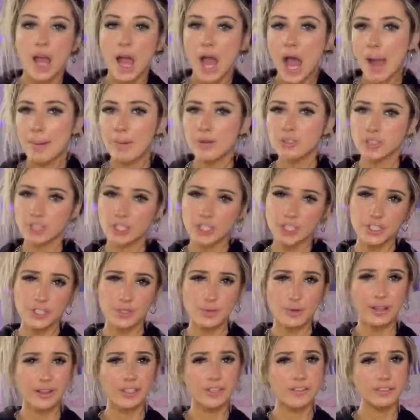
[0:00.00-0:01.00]
I'm also gonna
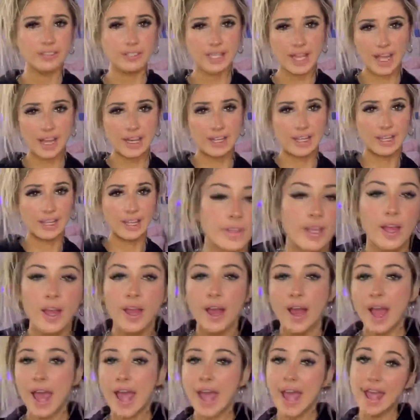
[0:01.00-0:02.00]
do a little tanning,
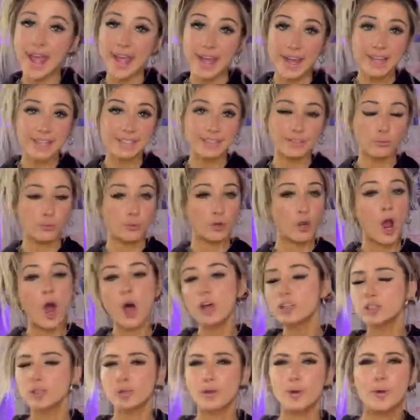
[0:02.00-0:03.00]
and we're
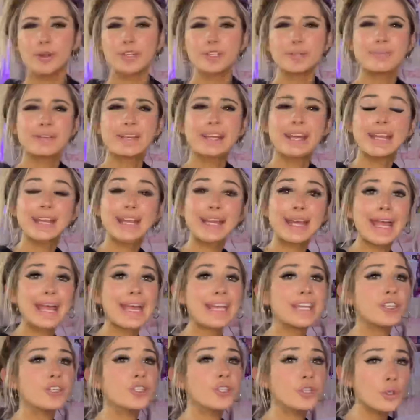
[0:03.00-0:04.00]
also going to be getting
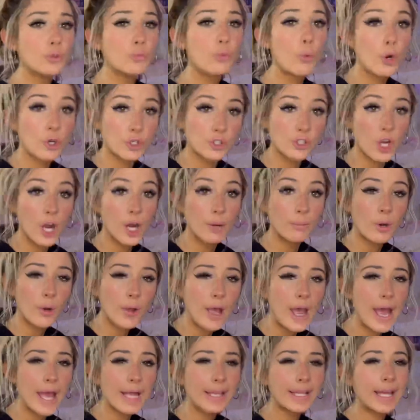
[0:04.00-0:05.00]
a new wardrobe,
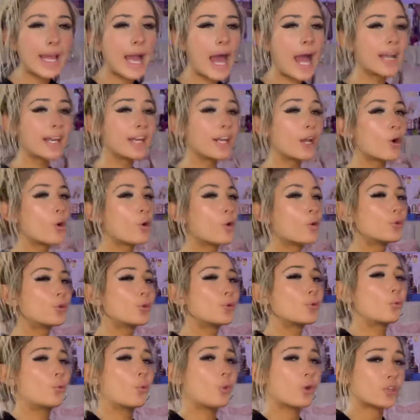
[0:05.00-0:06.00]
okay? Like, I need a whole
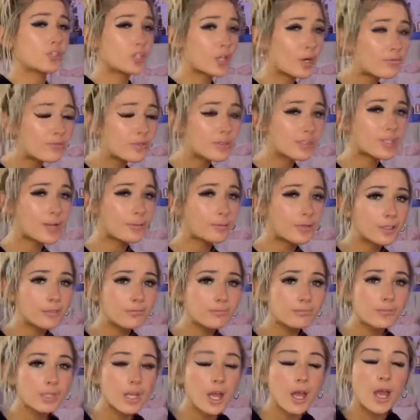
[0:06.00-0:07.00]
new wardrobe for summer,
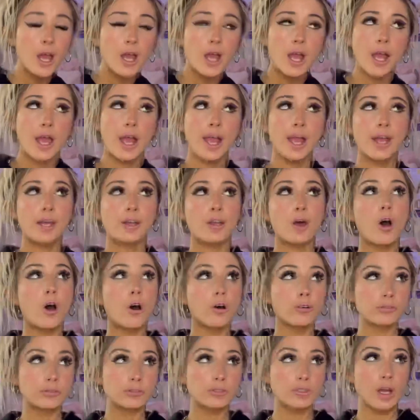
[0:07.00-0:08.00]
and
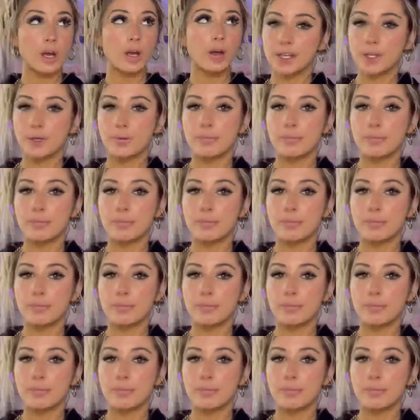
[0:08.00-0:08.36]
also new